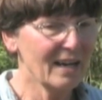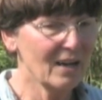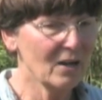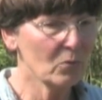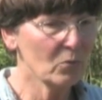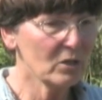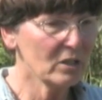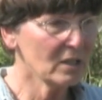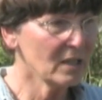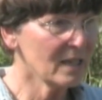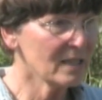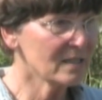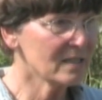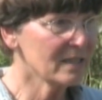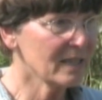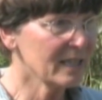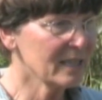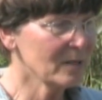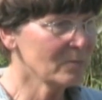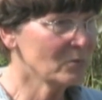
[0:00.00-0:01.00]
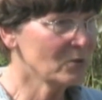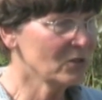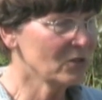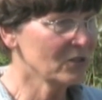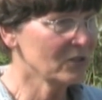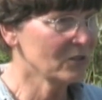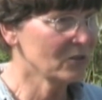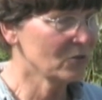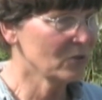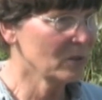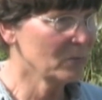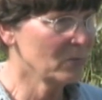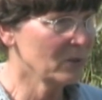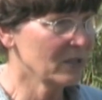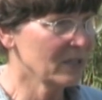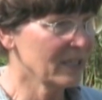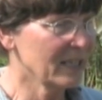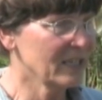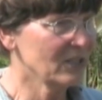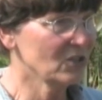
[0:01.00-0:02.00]
We're not set up to do drip
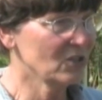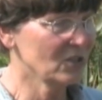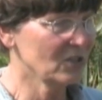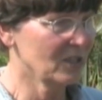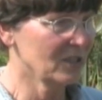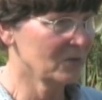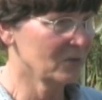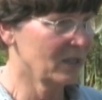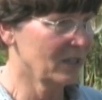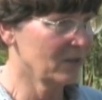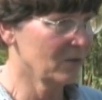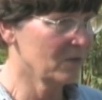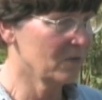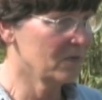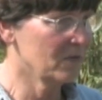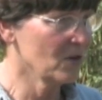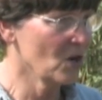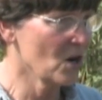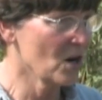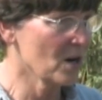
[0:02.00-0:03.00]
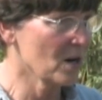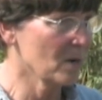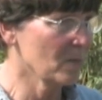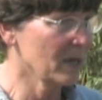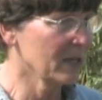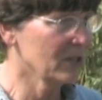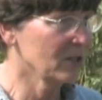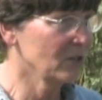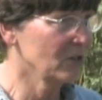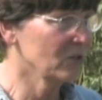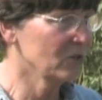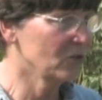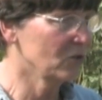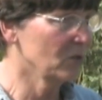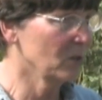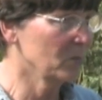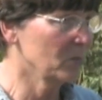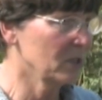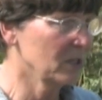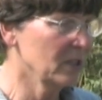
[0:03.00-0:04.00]
irrigation all around the farm. I can use
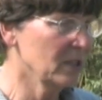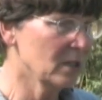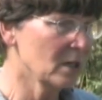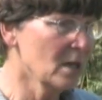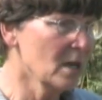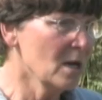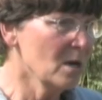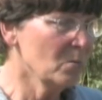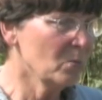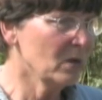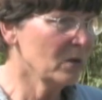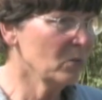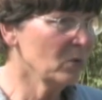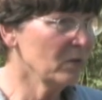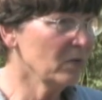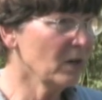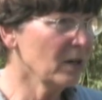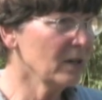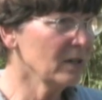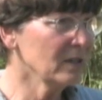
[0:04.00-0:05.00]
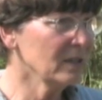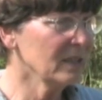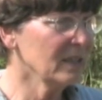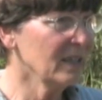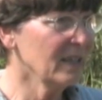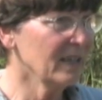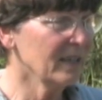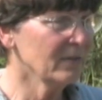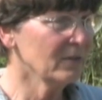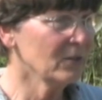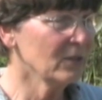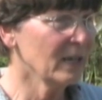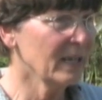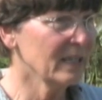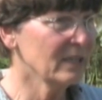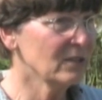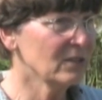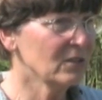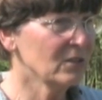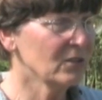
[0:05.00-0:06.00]
drip in here, but we've hardly ever
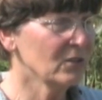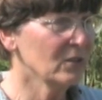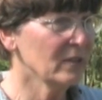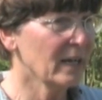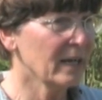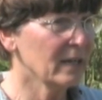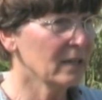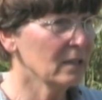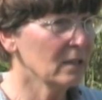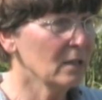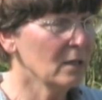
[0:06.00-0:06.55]
had to do that.